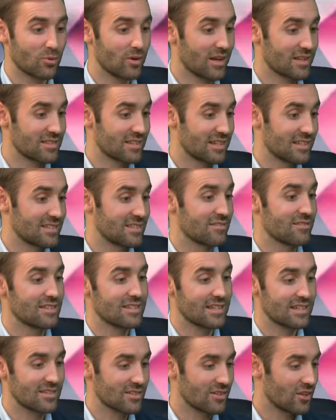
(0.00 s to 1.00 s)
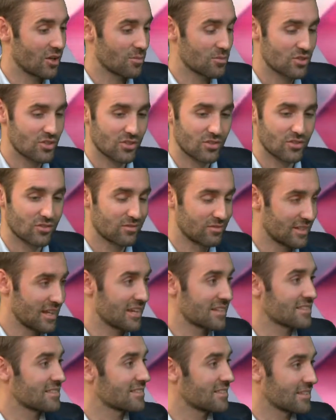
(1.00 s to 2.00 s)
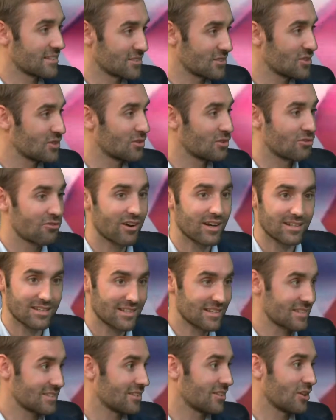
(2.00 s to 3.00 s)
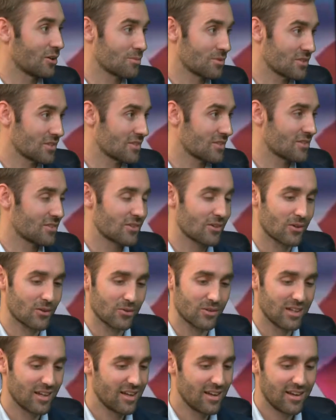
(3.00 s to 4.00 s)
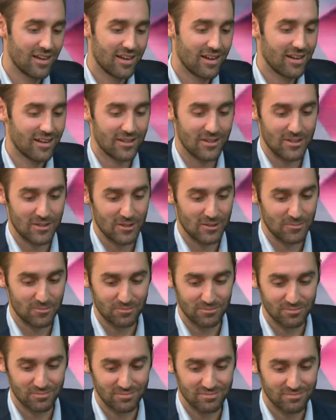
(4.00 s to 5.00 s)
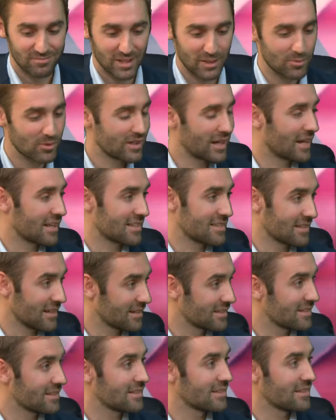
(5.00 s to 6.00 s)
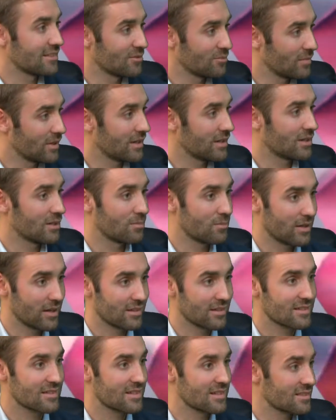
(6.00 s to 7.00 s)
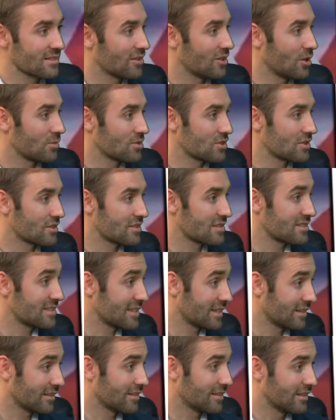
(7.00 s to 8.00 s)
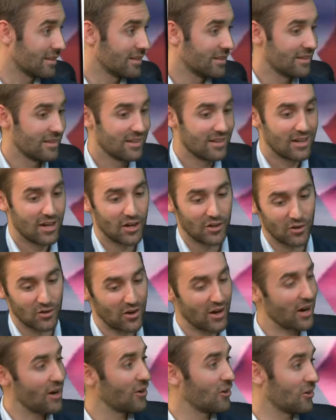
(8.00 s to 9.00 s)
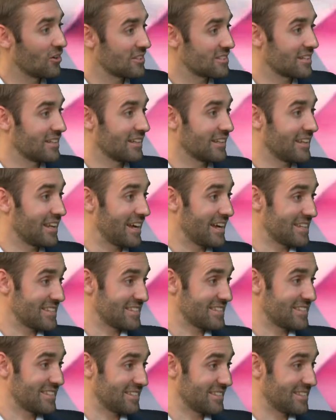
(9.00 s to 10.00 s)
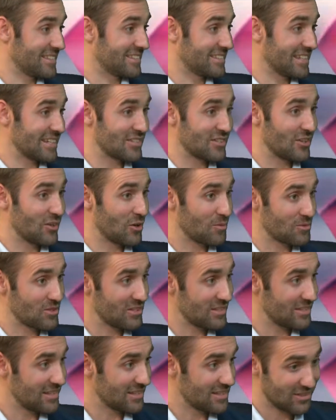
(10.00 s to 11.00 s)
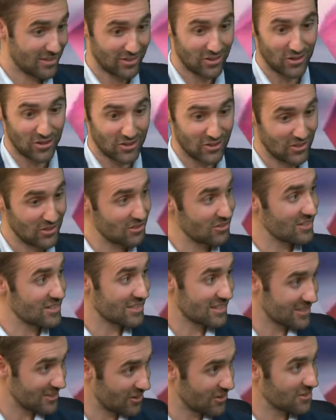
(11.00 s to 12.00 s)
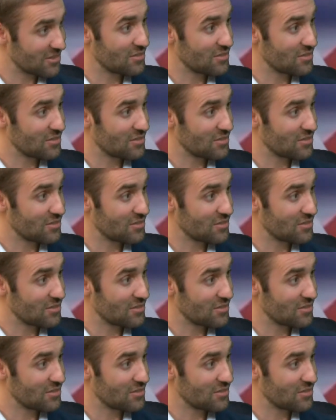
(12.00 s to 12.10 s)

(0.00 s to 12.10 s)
were asking, is there a diesel option? Yes, there's two great diesel options. So people get excited by the diesel option still. I don't know how long it's going to last, diesel options, as a lot of countries are starting